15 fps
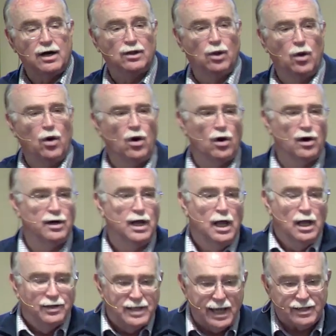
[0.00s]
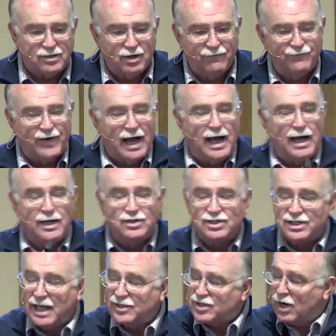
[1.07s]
of our Lord. That divides,